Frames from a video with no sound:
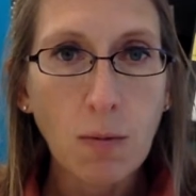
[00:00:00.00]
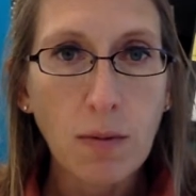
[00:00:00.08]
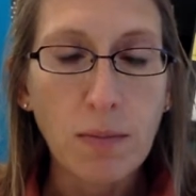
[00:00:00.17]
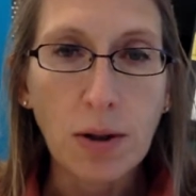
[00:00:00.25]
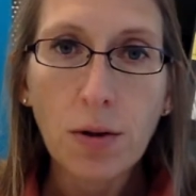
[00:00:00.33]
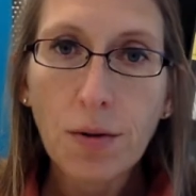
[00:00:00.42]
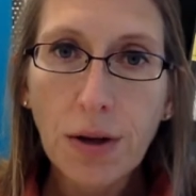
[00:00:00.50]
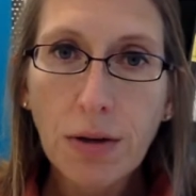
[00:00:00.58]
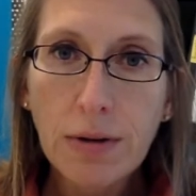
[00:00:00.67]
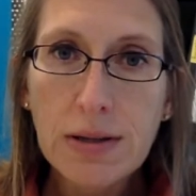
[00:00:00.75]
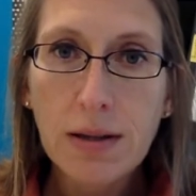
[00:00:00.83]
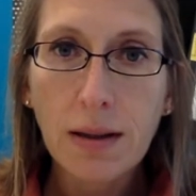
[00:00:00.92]
what we've been learning
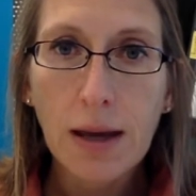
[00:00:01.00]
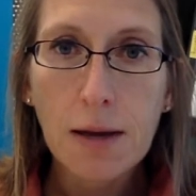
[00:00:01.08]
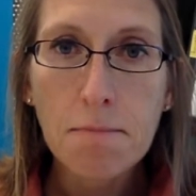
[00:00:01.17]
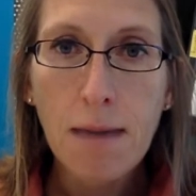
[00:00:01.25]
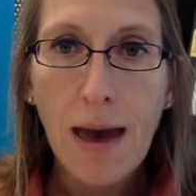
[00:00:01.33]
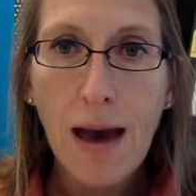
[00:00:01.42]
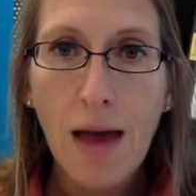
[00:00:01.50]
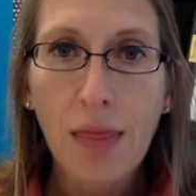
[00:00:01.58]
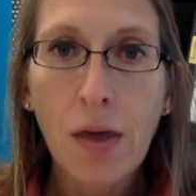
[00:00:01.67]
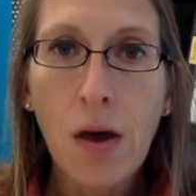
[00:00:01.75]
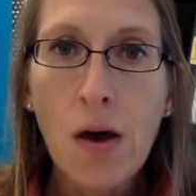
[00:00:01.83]
recently in math,